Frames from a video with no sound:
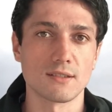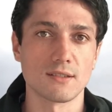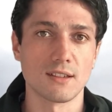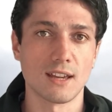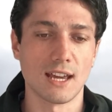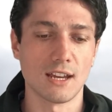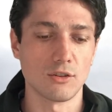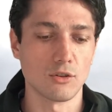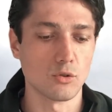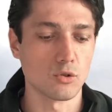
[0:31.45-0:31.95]

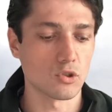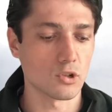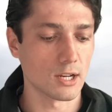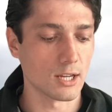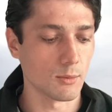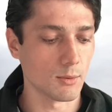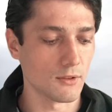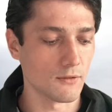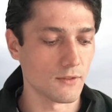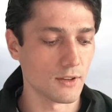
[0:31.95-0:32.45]
and usually
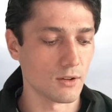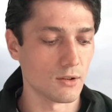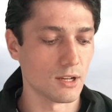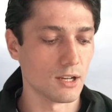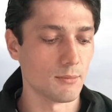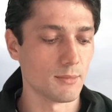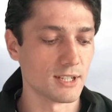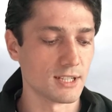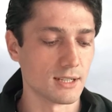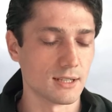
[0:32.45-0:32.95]
we feel
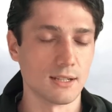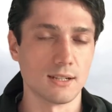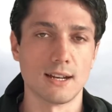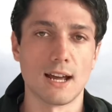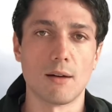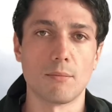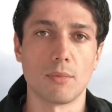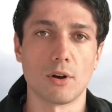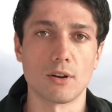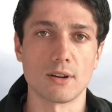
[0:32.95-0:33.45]
limited in our
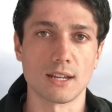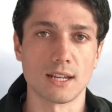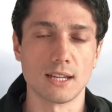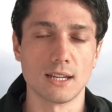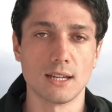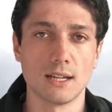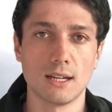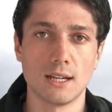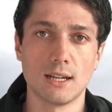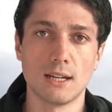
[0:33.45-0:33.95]
body,
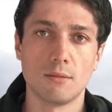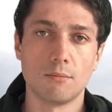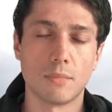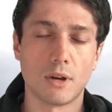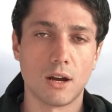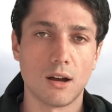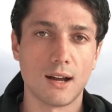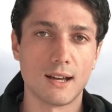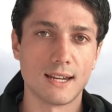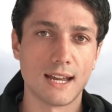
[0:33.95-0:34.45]

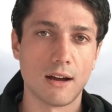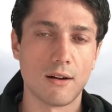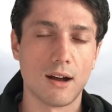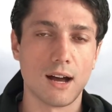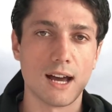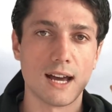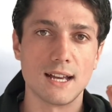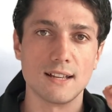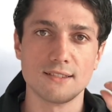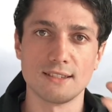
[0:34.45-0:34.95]
behind our
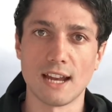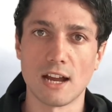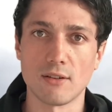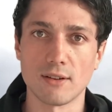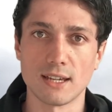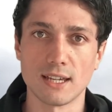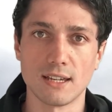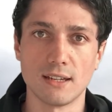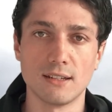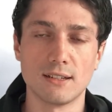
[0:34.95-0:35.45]
eyes and our
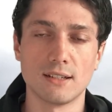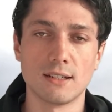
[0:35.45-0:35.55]
head,